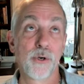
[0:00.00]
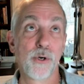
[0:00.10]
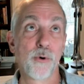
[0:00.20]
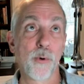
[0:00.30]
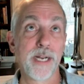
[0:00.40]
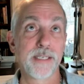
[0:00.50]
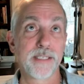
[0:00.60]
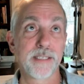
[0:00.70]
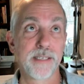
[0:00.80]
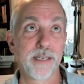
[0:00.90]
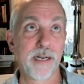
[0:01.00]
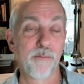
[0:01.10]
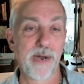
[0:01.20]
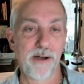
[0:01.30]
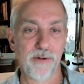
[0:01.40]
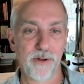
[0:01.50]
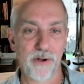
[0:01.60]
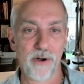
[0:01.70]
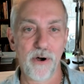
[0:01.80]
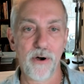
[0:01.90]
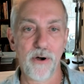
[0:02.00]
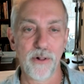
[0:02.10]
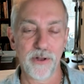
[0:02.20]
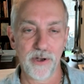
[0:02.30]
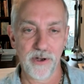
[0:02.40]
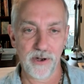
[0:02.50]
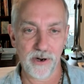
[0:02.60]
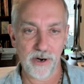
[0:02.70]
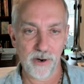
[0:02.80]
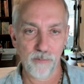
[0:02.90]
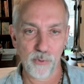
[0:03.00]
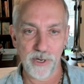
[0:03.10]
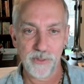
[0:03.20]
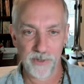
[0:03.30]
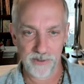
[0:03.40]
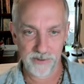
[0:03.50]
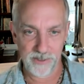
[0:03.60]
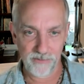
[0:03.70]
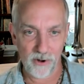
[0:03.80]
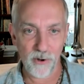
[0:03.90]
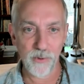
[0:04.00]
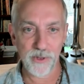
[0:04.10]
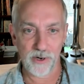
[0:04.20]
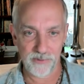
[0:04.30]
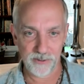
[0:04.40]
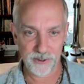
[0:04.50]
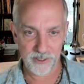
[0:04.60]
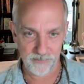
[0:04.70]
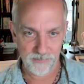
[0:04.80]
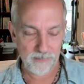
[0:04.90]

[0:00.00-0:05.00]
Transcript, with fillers: great about all our brethren, uh, all within our fellowship,